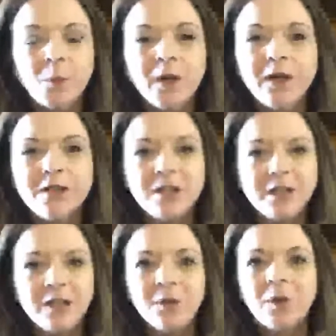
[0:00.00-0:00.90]
where
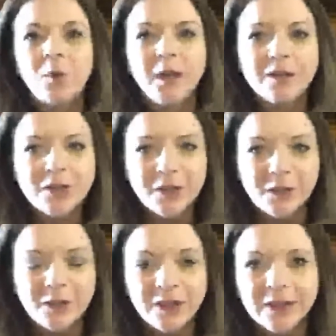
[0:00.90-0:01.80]
to go or where
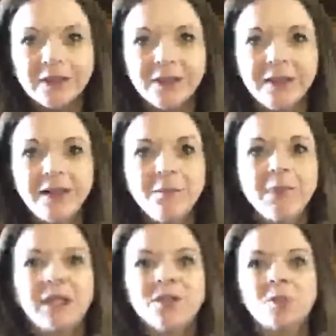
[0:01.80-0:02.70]
to look
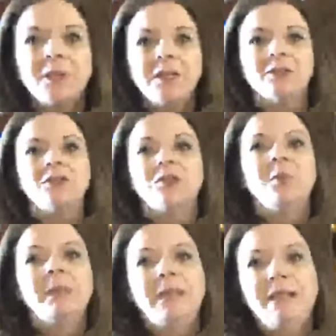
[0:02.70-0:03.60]
because we hear
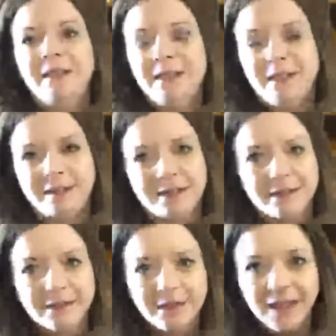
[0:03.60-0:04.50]
so many
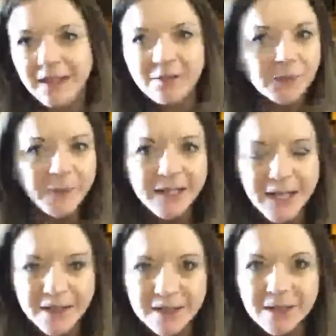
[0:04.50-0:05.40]
things and
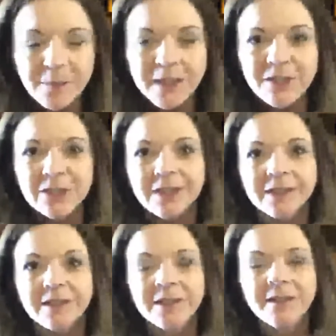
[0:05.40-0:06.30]
everybody has an
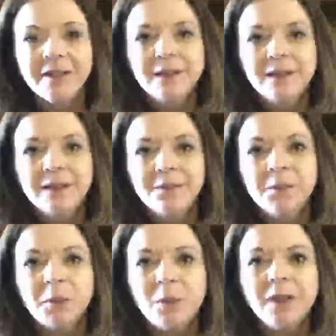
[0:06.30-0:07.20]
opinion,
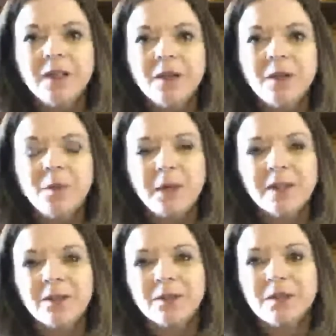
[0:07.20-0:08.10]
but we know that
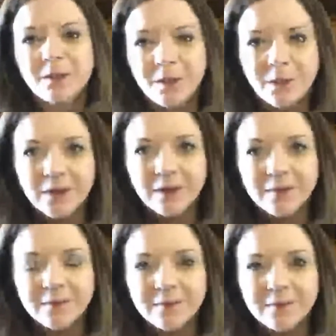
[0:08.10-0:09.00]
we can look to the
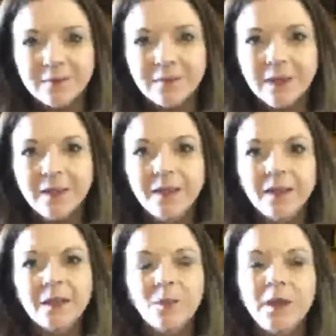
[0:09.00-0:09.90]
Lord.
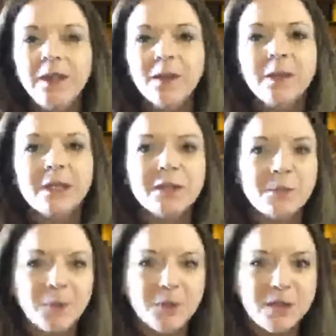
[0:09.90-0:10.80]
And we know
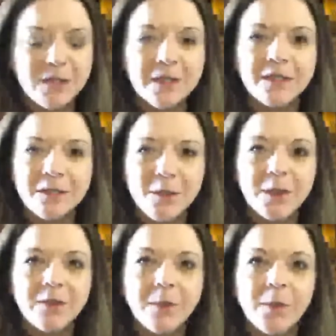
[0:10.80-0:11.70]
his mercy is
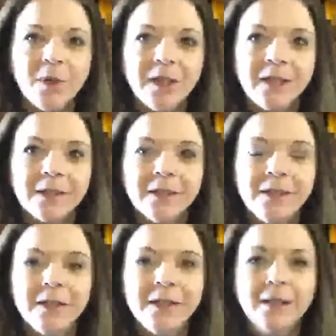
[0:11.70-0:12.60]
new every morning.
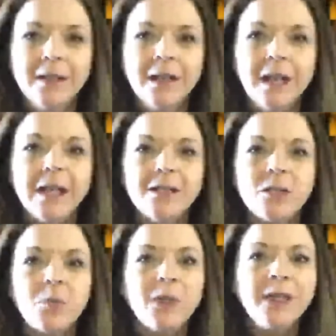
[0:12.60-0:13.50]
And
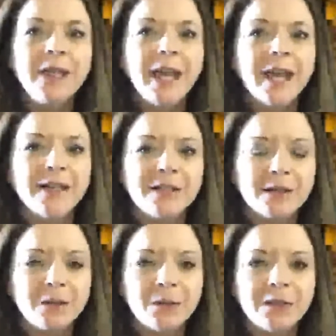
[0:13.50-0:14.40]
as we
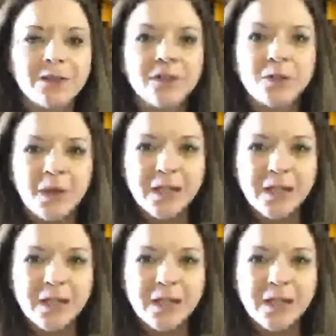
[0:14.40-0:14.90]
ask the Lord to